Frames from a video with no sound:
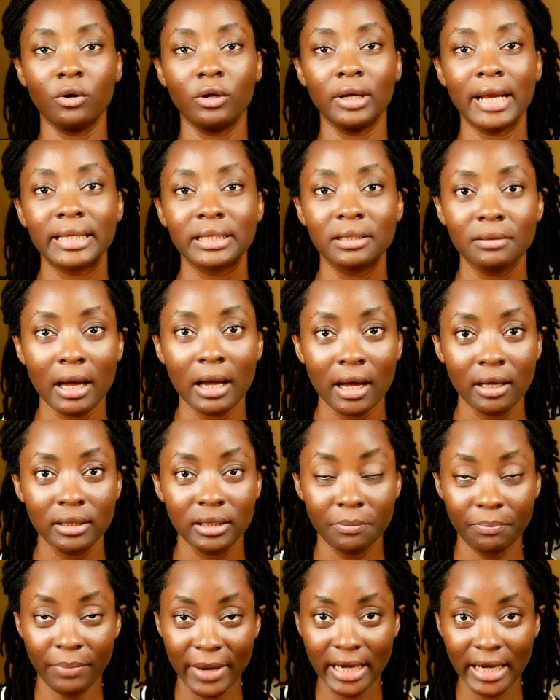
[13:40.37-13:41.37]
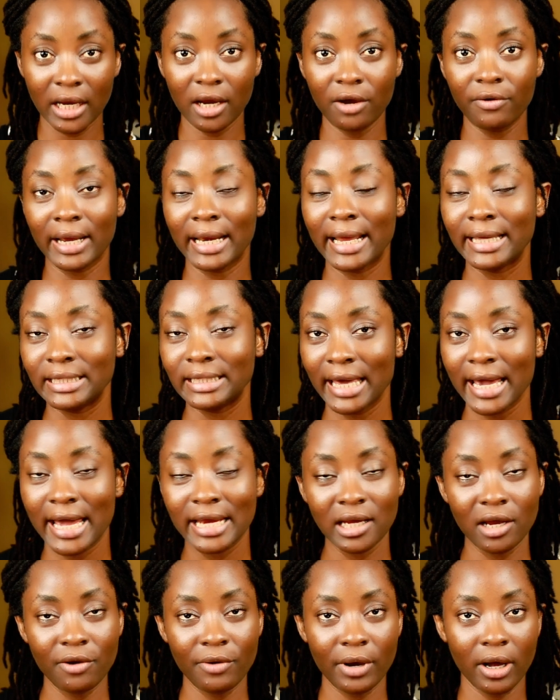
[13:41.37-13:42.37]
or like the bed area, like the
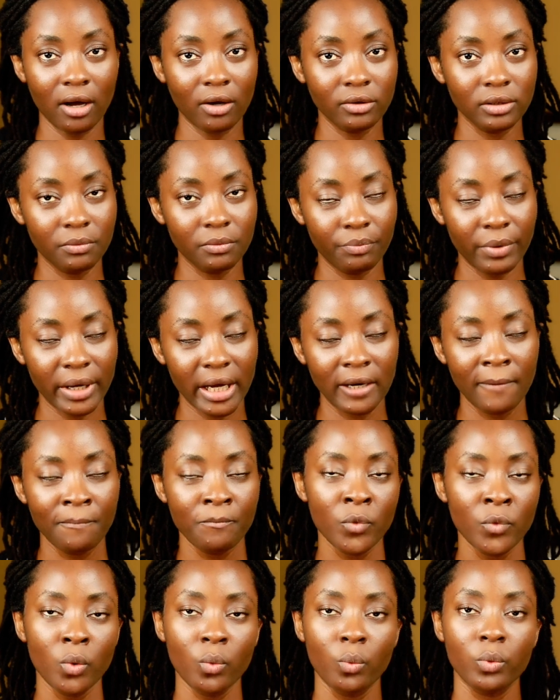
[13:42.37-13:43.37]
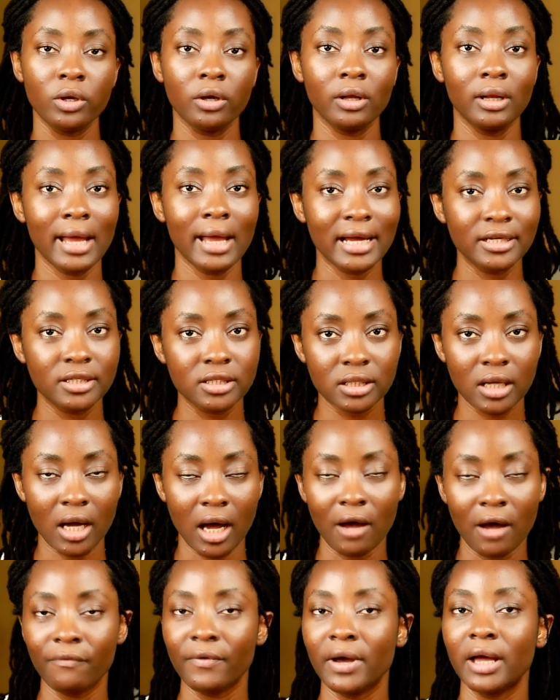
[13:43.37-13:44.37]
head area on the bed with your large
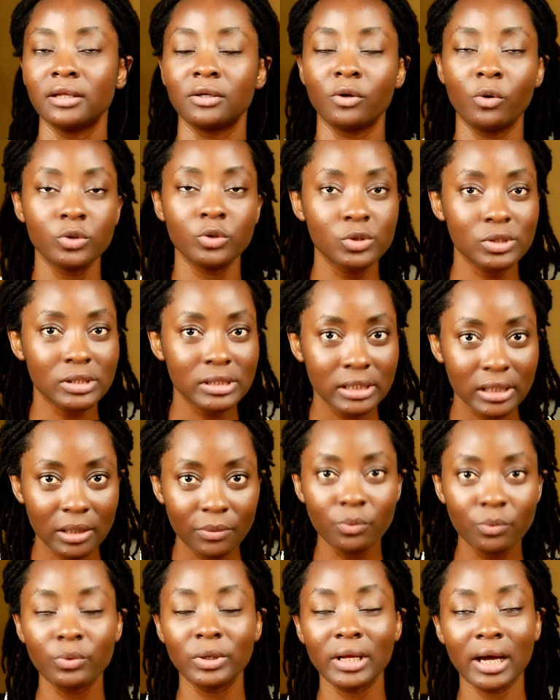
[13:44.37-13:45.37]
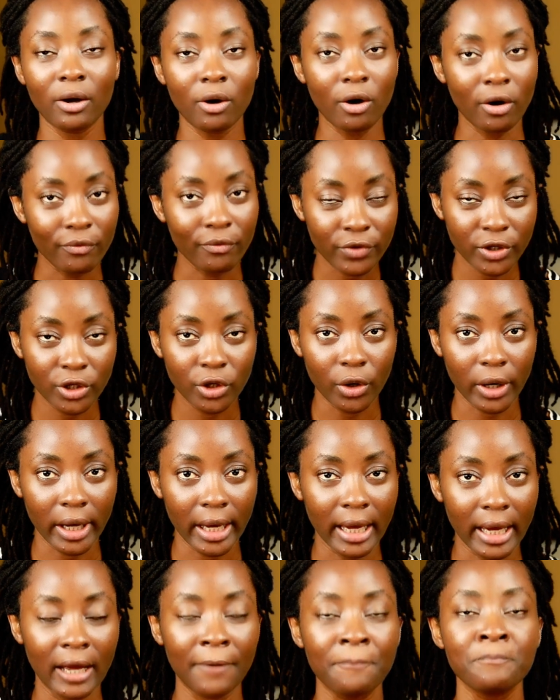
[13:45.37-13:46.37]
scarf and go to sleep without covering your
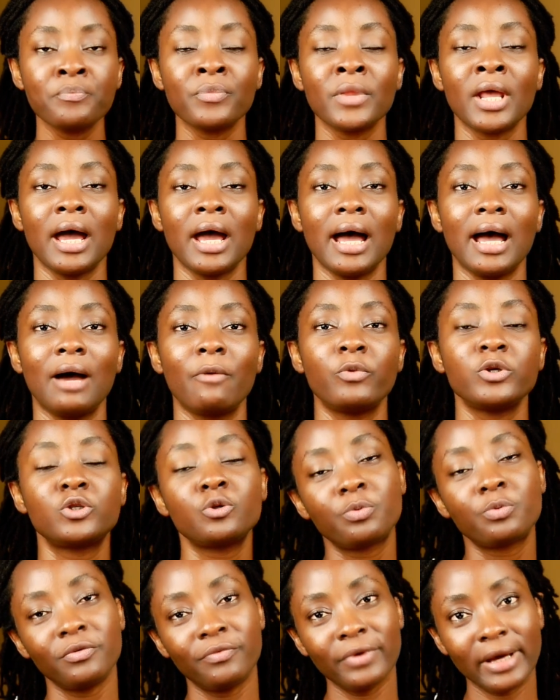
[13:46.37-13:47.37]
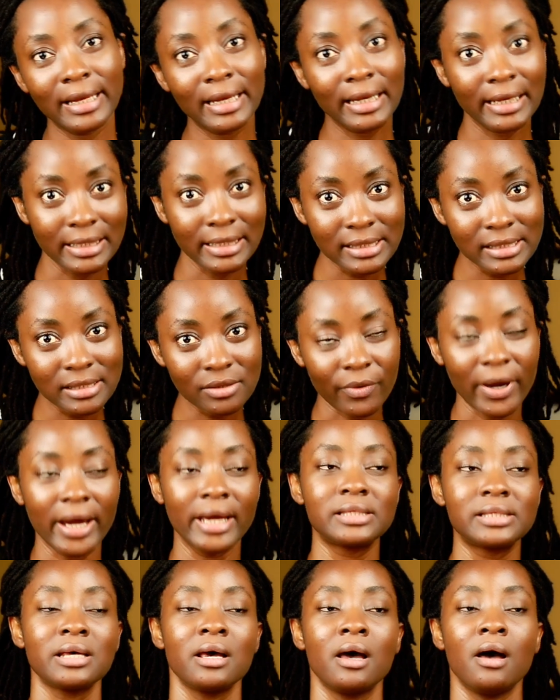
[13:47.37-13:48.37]
hair, which will prevent lint,
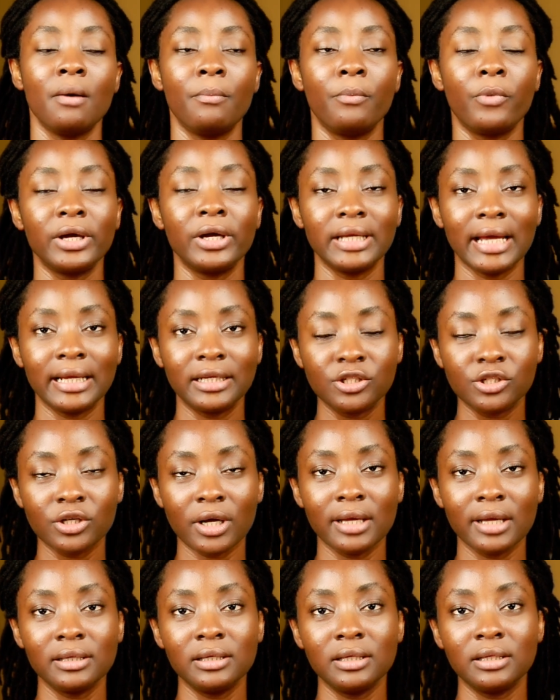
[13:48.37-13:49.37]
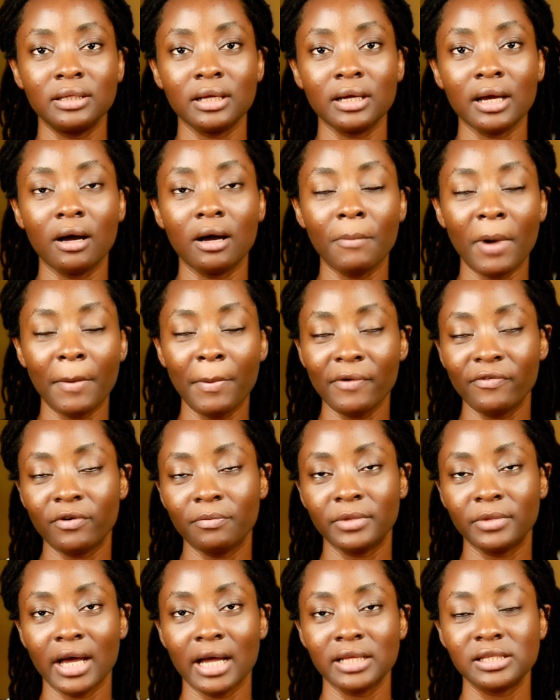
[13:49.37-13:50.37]
right? But in addition, apart
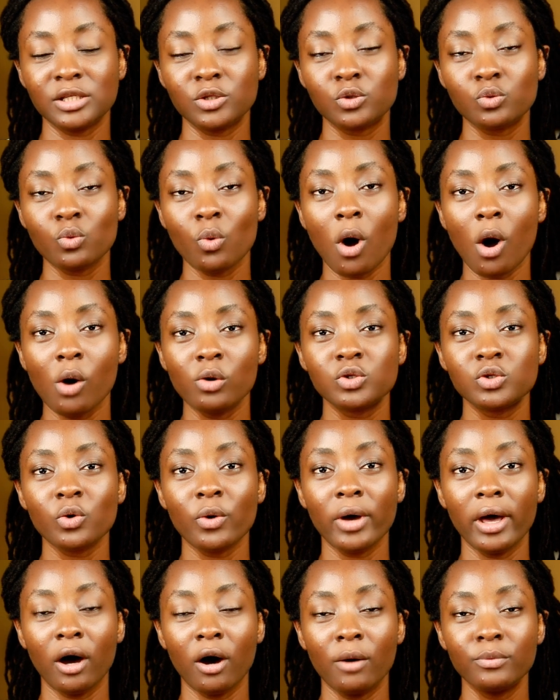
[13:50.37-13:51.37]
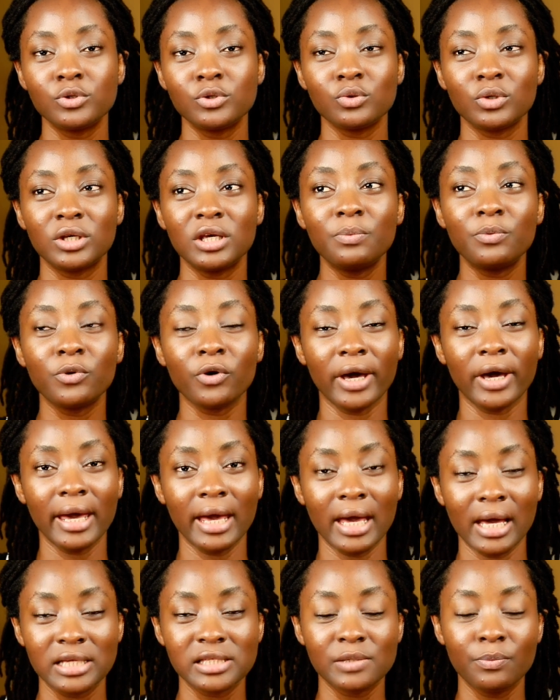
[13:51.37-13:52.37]
from that, it will also help to keep your
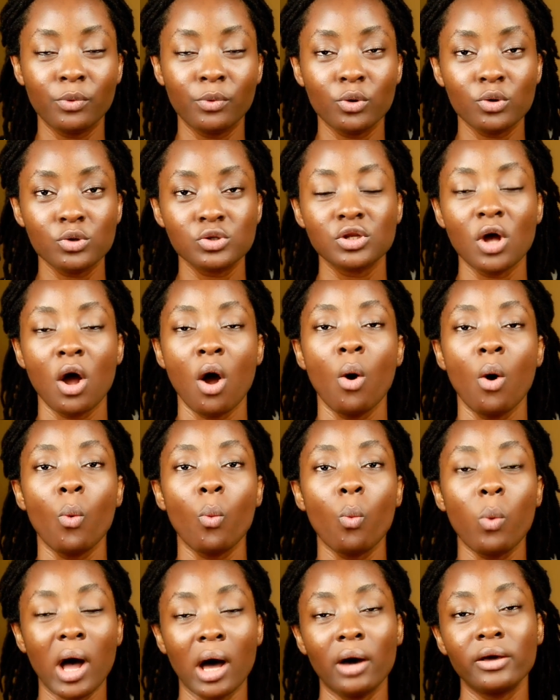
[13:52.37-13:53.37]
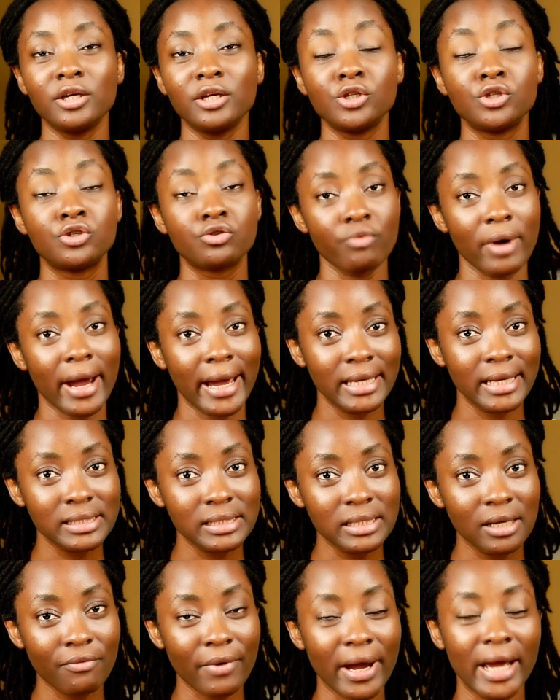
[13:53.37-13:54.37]
hair exposed while it
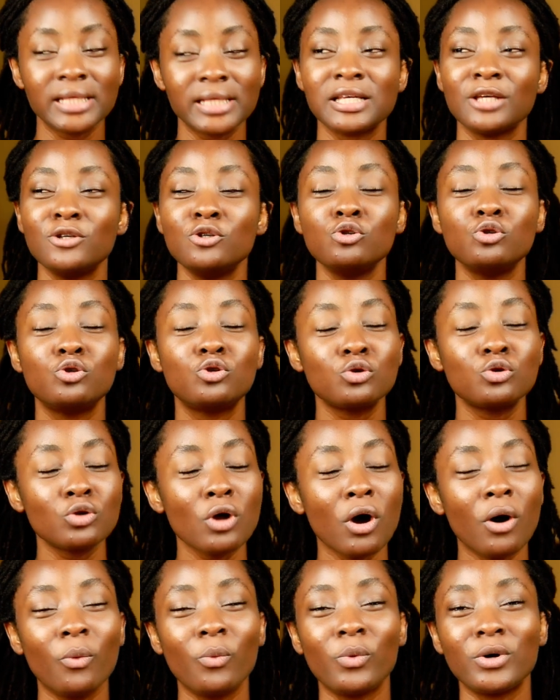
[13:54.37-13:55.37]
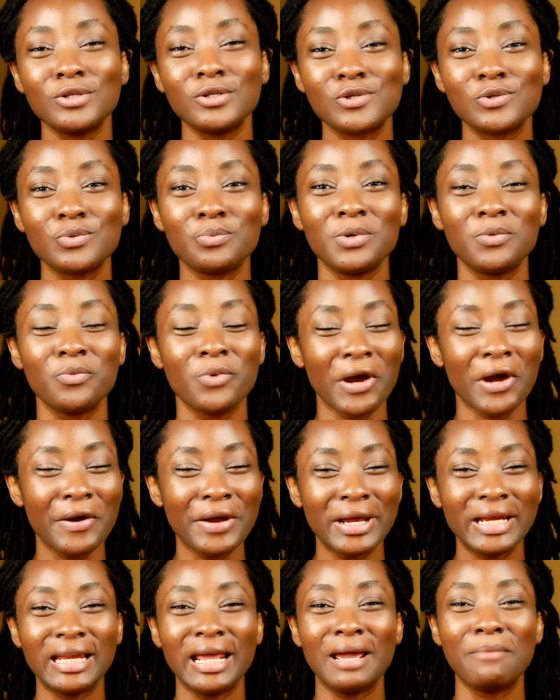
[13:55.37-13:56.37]
dries, right? You do not want to be
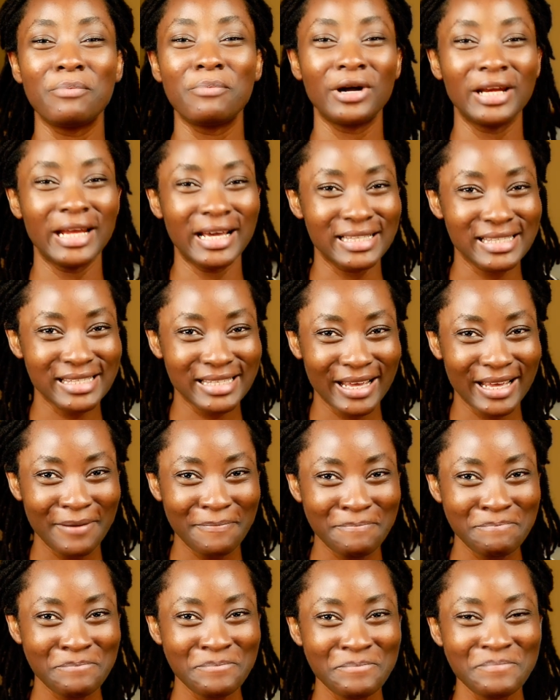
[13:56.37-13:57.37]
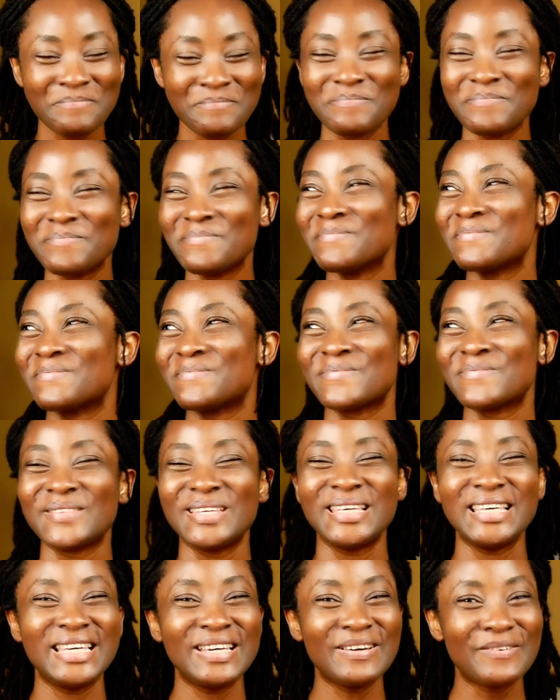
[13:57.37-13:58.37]
wearing a bonnet
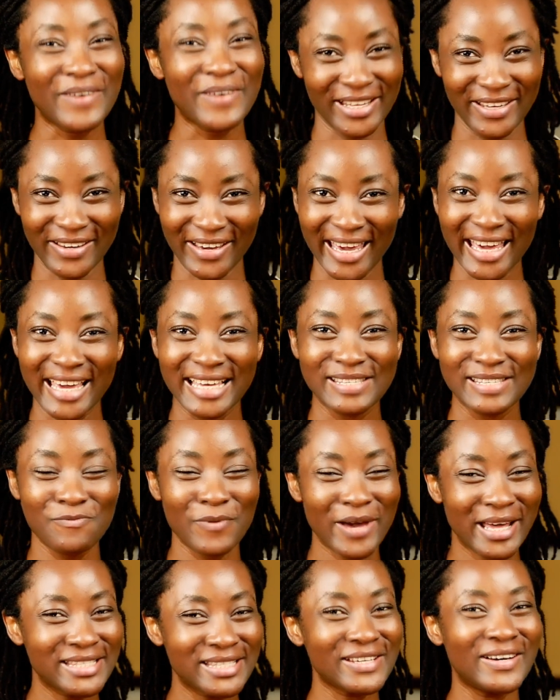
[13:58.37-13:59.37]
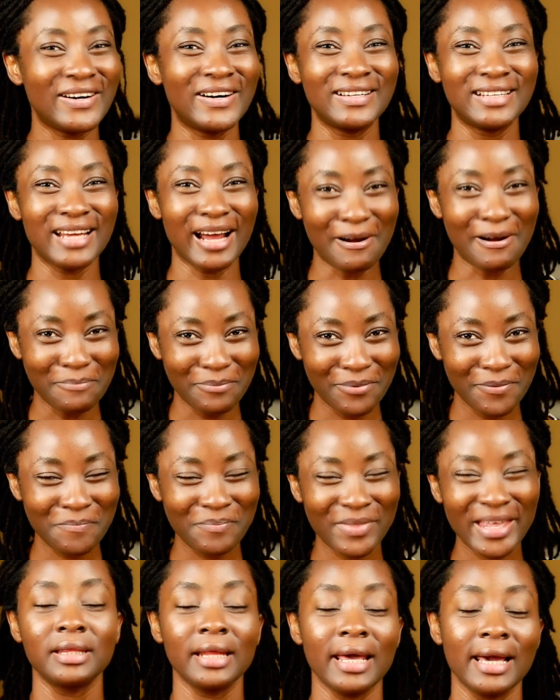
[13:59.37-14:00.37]
when your hair is wet or damp.
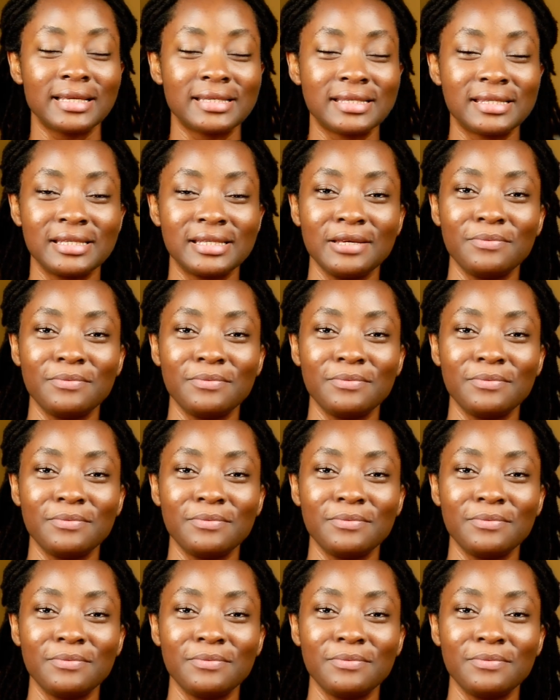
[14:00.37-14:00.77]
Next